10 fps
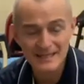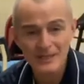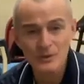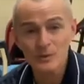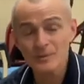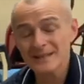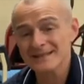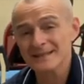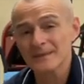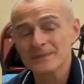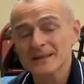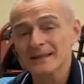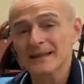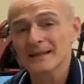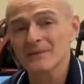tear would be
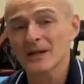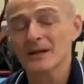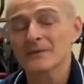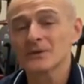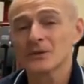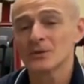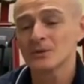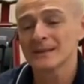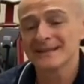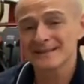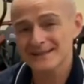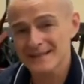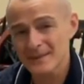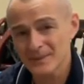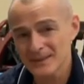something that involved you
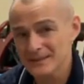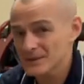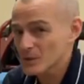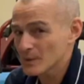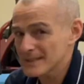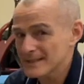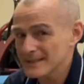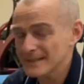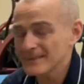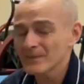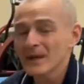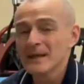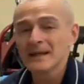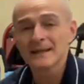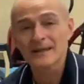stepping and twisting.
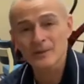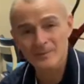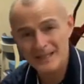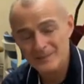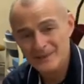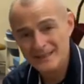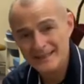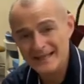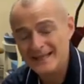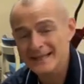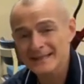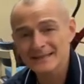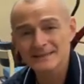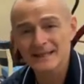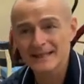There may be
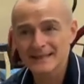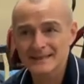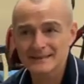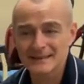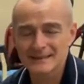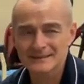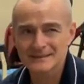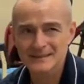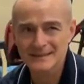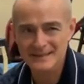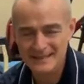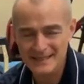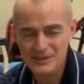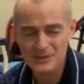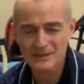a
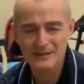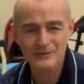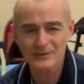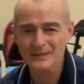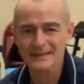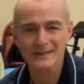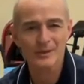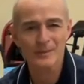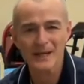sensation of clicking or